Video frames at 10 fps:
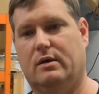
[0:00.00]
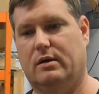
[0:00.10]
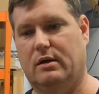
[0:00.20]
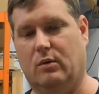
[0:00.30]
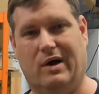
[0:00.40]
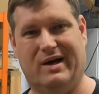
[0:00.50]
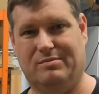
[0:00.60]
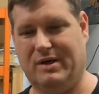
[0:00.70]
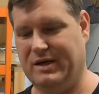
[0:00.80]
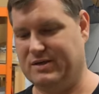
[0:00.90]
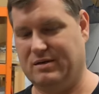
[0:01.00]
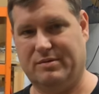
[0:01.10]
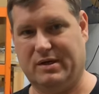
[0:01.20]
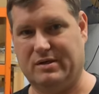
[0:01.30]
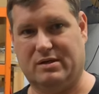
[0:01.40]
You know, why I blasted them?
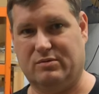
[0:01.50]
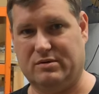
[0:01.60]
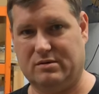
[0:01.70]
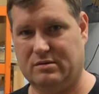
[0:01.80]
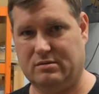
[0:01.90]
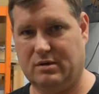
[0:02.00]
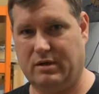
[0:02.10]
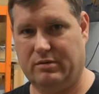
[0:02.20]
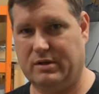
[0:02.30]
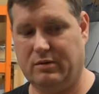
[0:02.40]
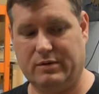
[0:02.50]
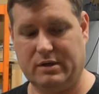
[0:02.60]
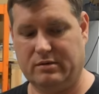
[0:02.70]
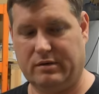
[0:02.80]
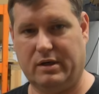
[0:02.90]
Because I was, I was, it was in
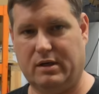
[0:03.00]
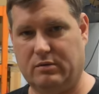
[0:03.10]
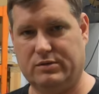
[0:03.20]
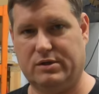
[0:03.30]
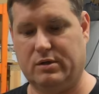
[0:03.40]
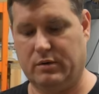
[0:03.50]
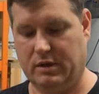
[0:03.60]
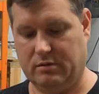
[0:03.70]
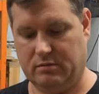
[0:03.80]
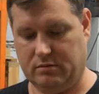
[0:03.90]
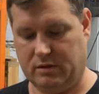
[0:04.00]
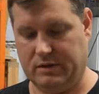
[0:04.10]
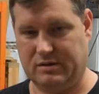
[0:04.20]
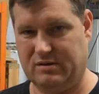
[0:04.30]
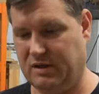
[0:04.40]
the thing and I was just doing it.
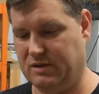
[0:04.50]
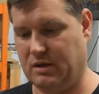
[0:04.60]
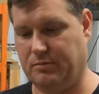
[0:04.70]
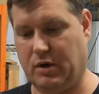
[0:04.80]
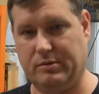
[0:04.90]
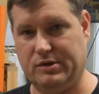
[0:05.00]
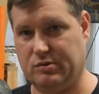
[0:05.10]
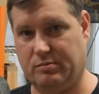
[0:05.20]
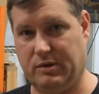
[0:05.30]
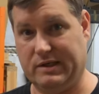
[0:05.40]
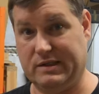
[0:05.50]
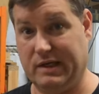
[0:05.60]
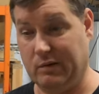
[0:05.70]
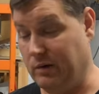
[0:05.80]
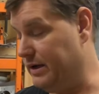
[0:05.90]
Because these I probably just replace
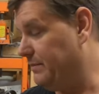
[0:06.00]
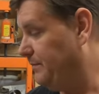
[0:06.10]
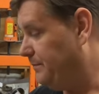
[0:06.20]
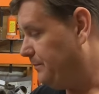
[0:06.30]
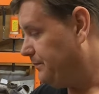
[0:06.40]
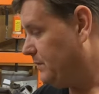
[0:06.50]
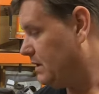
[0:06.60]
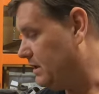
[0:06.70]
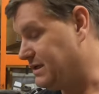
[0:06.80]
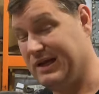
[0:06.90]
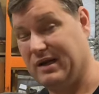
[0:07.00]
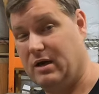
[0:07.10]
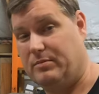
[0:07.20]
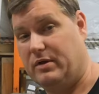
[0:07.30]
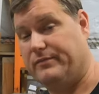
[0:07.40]
anyway. Because I need a
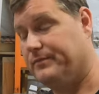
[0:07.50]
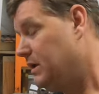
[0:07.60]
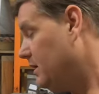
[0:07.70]
couple of them.